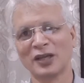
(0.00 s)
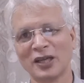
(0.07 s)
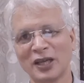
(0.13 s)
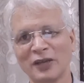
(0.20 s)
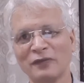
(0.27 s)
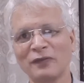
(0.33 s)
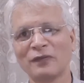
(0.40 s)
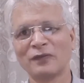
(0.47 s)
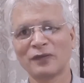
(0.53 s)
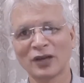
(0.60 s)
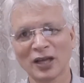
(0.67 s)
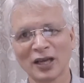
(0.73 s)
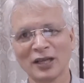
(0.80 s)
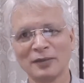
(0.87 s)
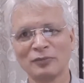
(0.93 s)
give
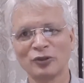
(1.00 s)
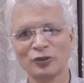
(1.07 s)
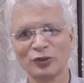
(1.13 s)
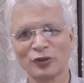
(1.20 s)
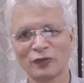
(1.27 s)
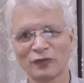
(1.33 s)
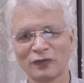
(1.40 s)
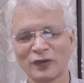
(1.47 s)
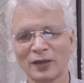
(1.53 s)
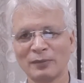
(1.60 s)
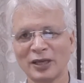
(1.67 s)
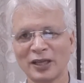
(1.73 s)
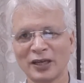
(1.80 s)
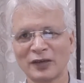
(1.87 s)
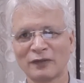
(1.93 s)
time to your
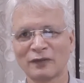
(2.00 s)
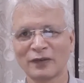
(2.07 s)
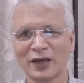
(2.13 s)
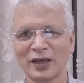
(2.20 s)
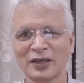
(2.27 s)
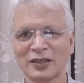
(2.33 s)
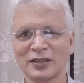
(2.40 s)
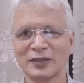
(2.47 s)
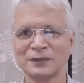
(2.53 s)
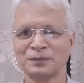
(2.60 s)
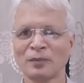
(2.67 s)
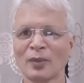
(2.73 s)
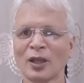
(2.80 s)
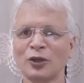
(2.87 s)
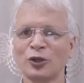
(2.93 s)
family and friends.
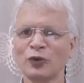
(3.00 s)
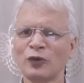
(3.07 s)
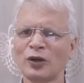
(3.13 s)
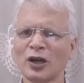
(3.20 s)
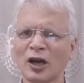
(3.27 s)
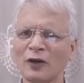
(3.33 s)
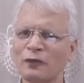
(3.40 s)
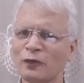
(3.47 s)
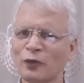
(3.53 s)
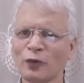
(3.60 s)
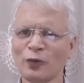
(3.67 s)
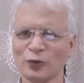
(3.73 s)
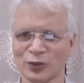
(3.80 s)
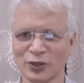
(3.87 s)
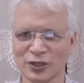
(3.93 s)
You would, of
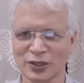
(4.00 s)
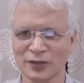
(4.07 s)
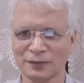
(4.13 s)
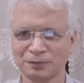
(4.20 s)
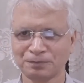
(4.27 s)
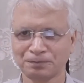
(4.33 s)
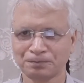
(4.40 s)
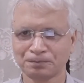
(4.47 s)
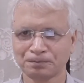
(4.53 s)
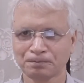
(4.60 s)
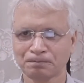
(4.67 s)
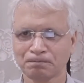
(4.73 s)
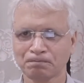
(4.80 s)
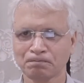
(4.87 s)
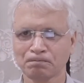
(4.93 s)
course,
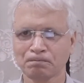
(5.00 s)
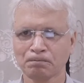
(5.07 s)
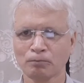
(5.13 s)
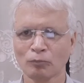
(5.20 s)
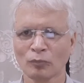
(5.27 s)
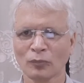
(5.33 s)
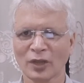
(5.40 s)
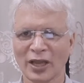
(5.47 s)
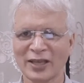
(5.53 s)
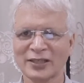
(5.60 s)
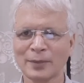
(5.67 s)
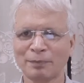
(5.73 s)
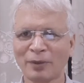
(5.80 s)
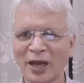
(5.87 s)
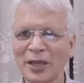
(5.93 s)
as
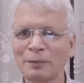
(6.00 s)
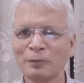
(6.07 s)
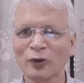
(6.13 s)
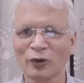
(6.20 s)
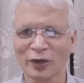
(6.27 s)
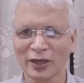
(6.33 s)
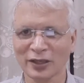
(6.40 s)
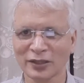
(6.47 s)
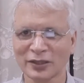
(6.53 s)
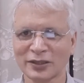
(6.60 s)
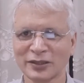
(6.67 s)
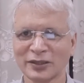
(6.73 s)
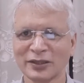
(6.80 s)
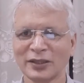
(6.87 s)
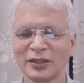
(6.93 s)
a byproduct,
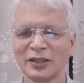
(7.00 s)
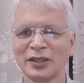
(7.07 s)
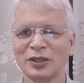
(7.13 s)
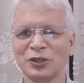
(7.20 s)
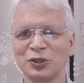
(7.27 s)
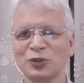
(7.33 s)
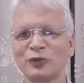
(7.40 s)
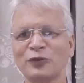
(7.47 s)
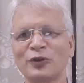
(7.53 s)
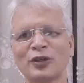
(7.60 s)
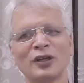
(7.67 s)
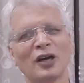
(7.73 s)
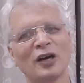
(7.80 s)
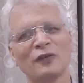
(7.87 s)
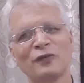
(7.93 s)
you
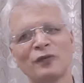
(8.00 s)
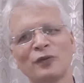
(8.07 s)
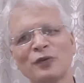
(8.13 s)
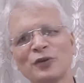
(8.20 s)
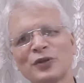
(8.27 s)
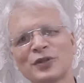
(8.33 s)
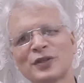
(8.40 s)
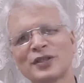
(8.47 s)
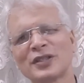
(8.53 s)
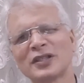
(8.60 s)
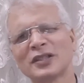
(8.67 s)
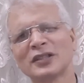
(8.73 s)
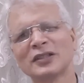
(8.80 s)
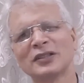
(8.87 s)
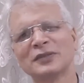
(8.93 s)
would, of course,
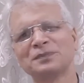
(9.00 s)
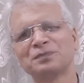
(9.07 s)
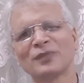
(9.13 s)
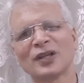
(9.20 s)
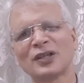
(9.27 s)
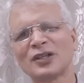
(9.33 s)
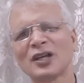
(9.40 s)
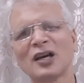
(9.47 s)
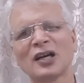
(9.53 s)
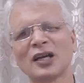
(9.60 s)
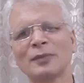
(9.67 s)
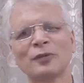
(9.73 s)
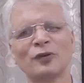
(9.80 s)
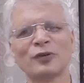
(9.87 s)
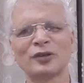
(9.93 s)
talk
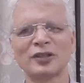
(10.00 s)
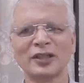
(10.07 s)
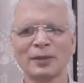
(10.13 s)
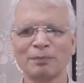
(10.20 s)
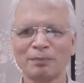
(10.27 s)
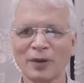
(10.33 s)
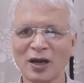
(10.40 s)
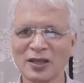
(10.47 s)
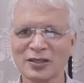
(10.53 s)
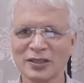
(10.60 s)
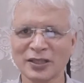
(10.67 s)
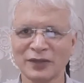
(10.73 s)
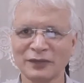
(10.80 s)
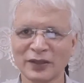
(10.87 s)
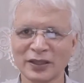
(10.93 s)
about the past
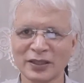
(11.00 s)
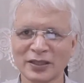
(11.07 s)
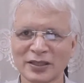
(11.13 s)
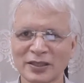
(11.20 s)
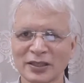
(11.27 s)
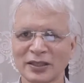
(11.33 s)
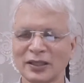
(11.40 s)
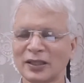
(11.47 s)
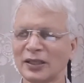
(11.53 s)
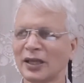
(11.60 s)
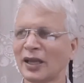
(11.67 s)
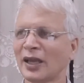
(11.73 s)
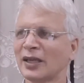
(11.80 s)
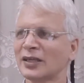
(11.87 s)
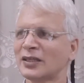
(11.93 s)
events
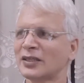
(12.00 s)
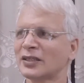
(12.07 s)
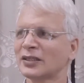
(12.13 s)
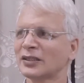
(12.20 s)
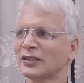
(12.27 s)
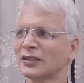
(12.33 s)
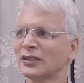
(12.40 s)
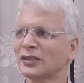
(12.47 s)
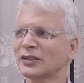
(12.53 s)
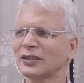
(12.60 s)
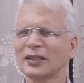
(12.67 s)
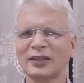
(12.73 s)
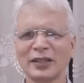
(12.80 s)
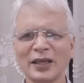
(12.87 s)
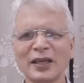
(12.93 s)
and
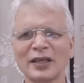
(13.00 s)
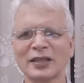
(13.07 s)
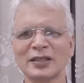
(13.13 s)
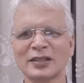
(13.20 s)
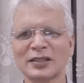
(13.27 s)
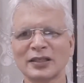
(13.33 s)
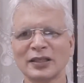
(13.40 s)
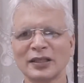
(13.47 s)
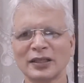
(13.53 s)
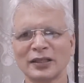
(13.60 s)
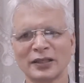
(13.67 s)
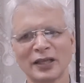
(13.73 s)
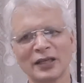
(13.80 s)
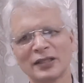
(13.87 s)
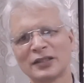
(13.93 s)
the things
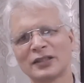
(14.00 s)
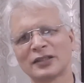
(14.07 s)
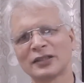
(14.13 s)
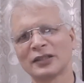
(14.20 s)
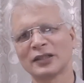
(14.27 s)
that